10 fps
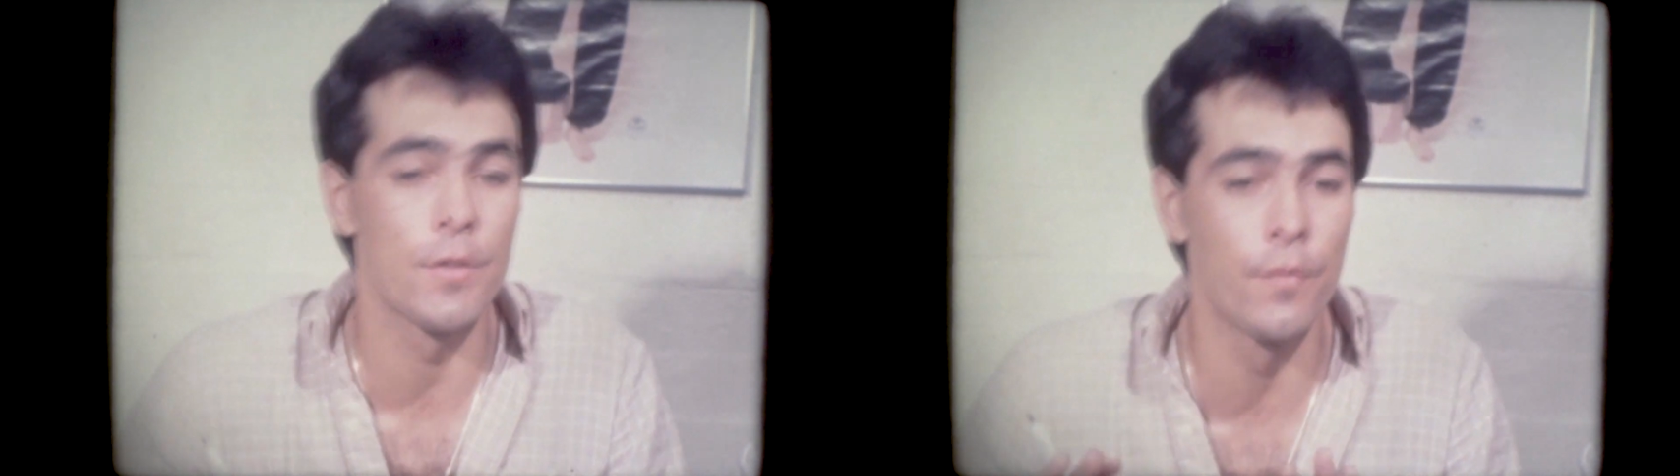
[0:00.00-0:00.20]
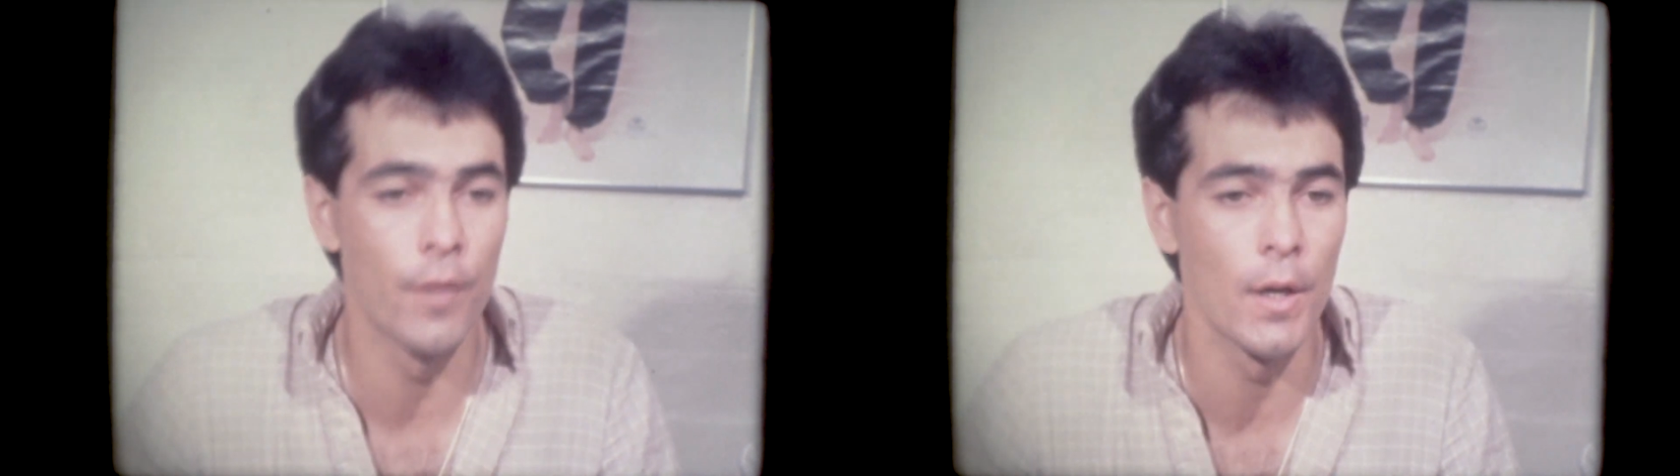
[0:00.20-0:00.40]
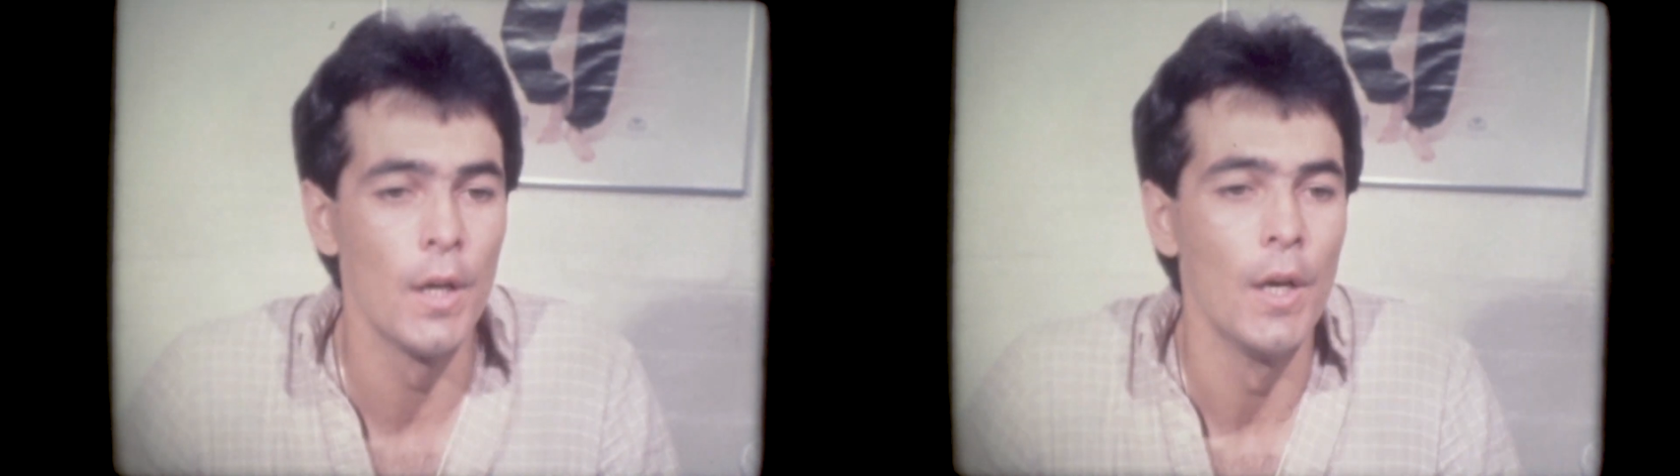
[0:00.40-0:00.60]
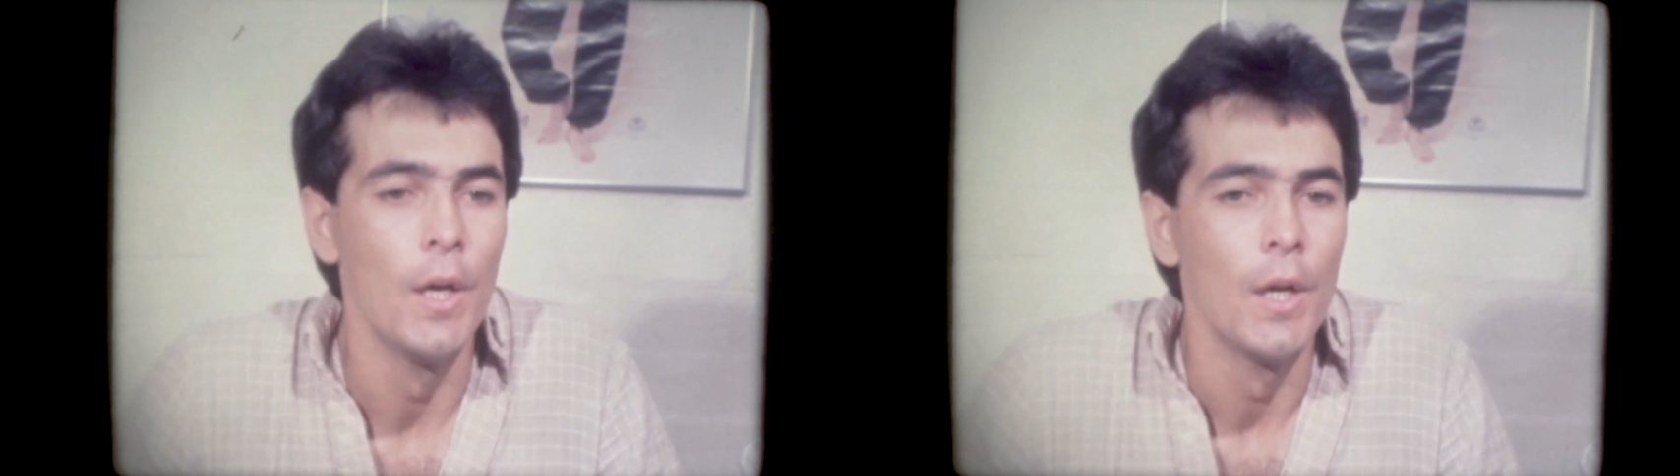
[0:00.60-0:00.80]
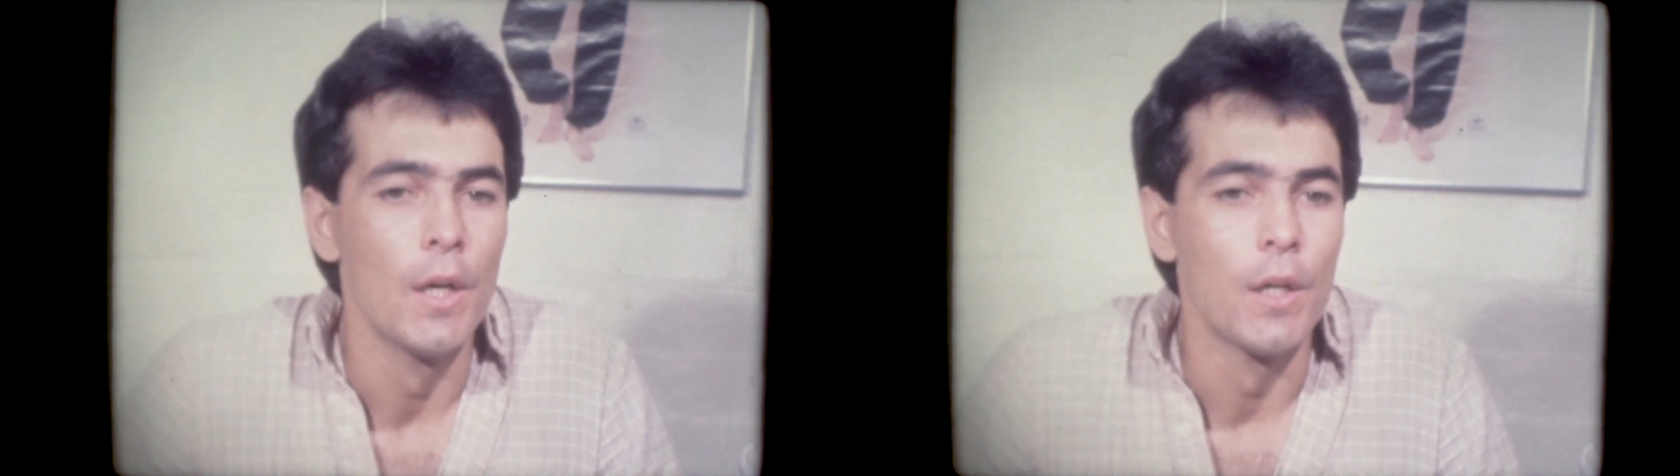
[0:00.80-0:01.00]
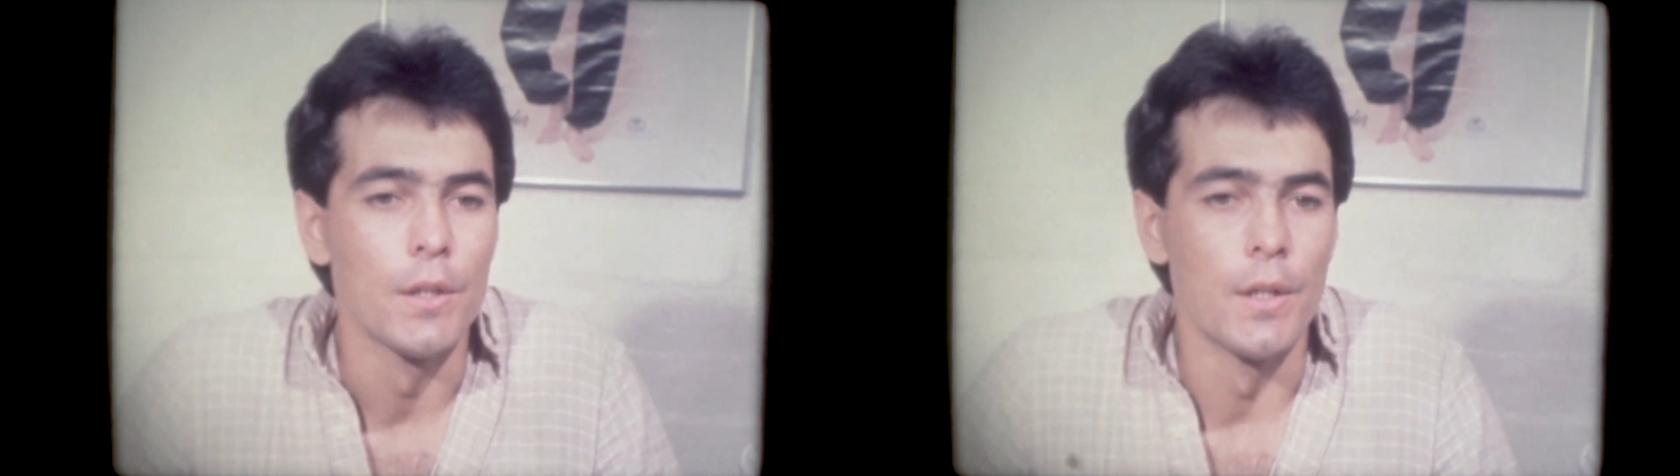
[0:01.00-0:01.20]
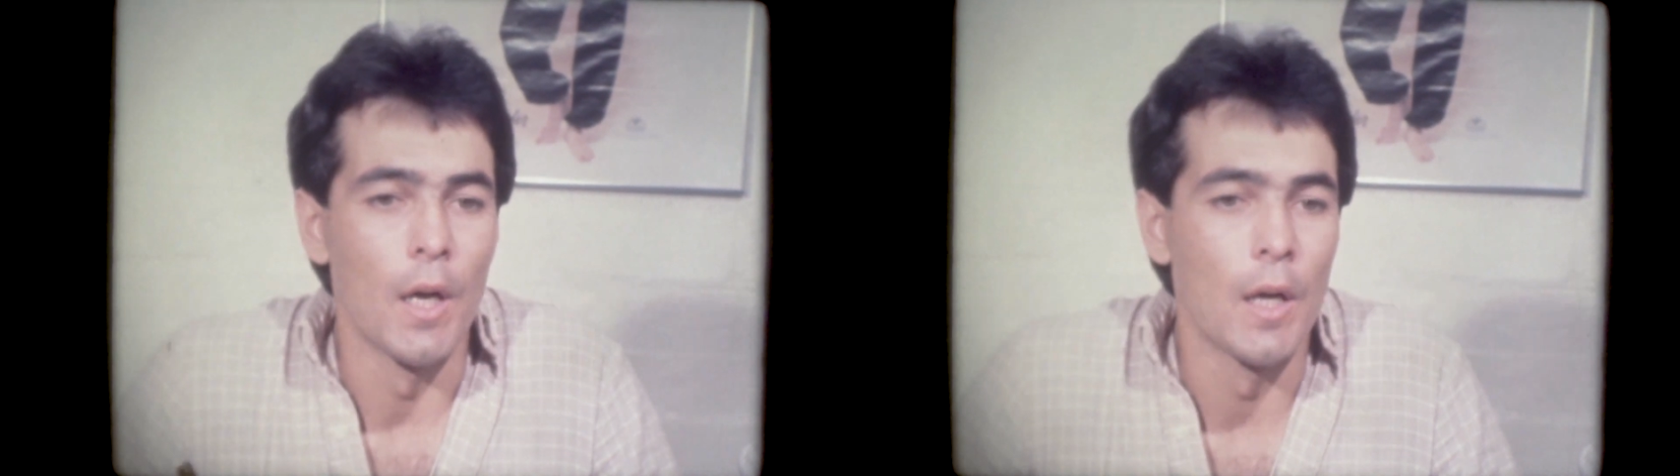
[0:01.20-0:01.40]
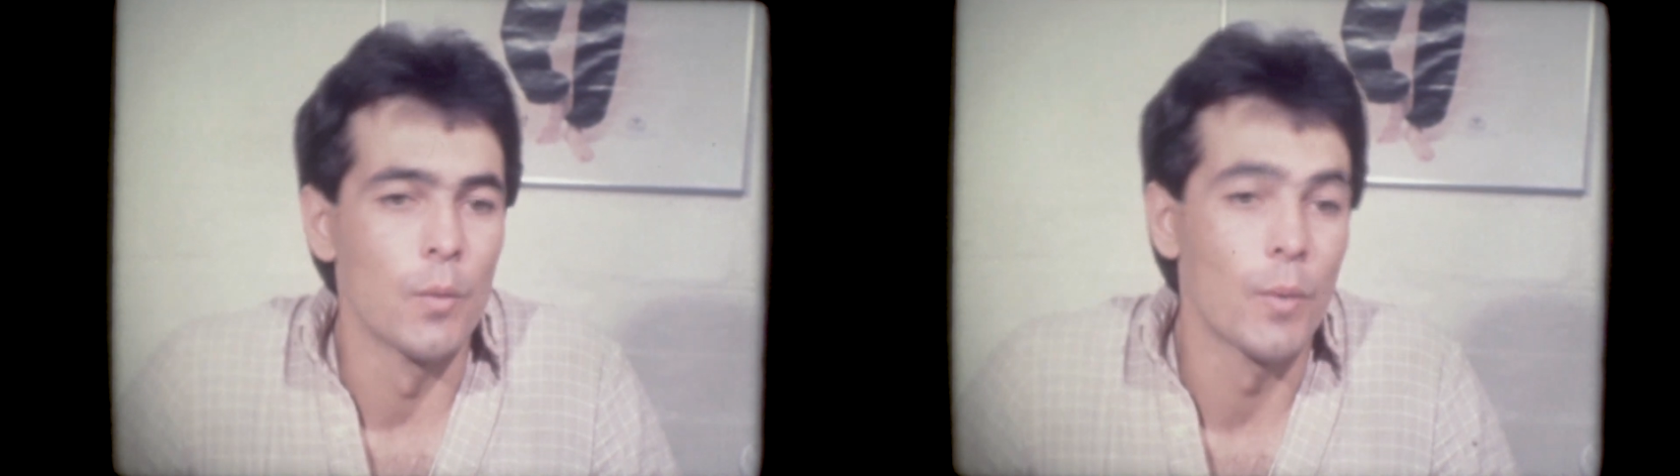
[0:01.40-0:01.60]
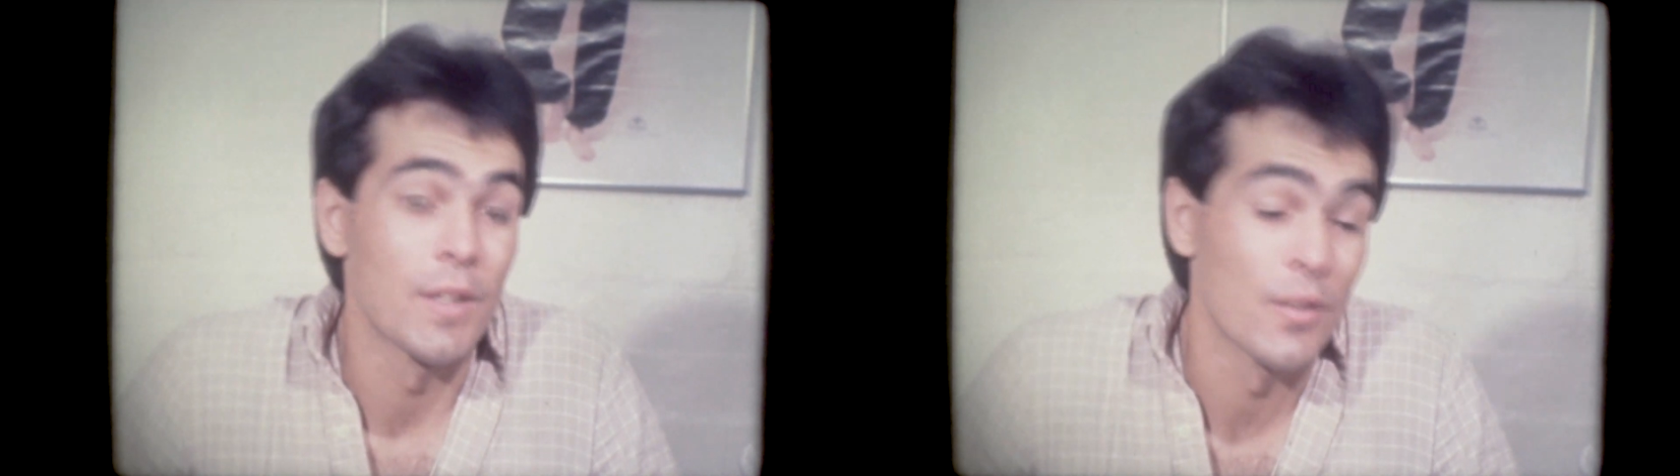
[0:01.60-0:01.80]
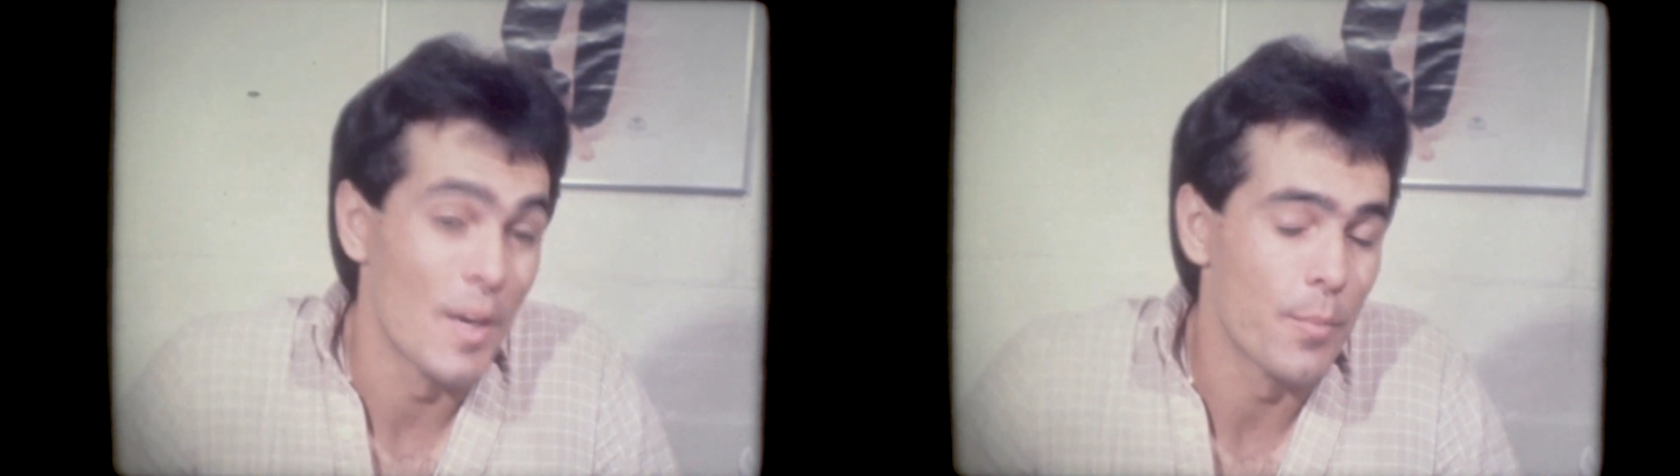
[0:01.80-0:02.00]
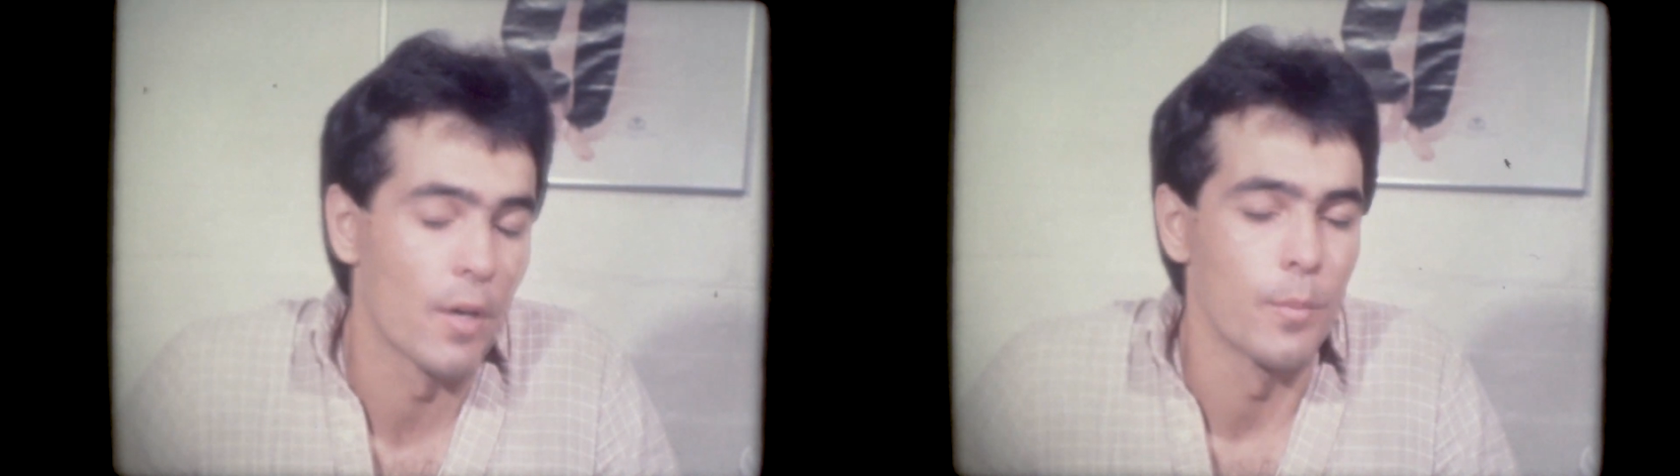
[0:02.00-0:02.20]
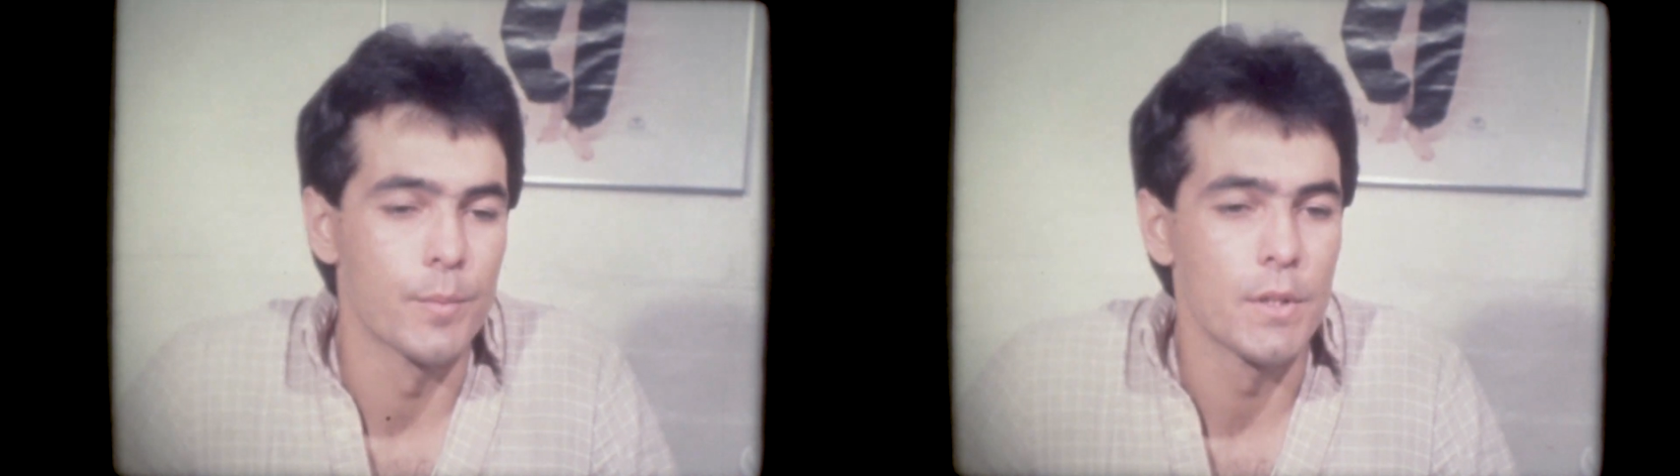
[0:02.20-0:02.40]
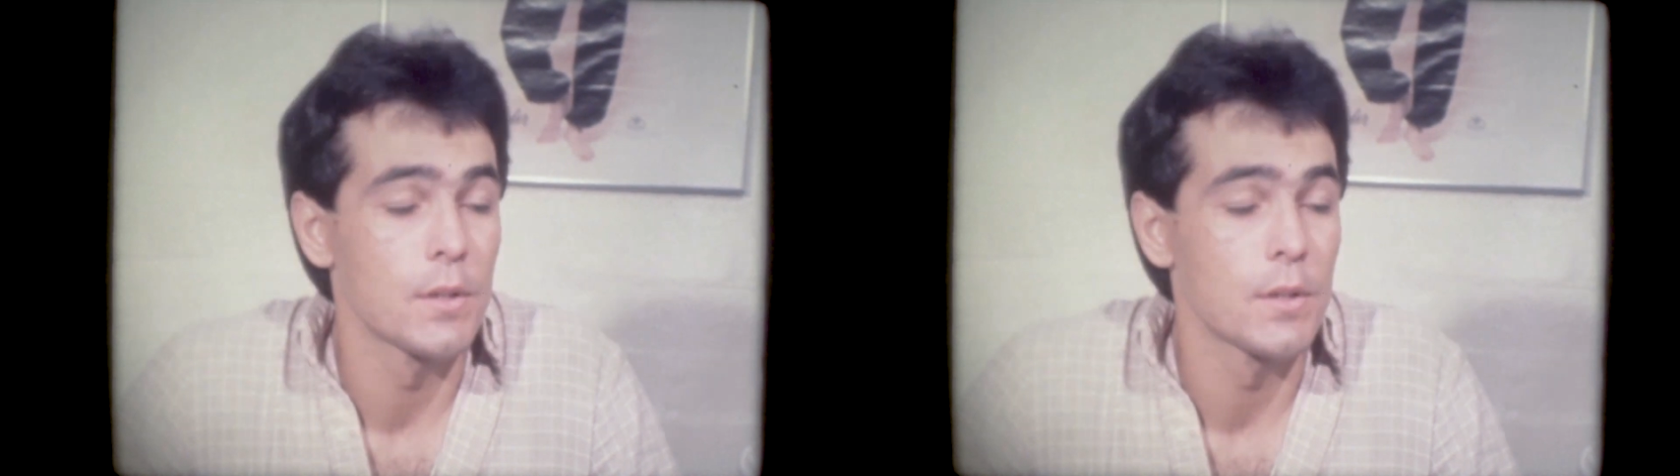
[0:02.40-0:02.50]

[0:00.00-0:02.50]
It's very... one of the great problems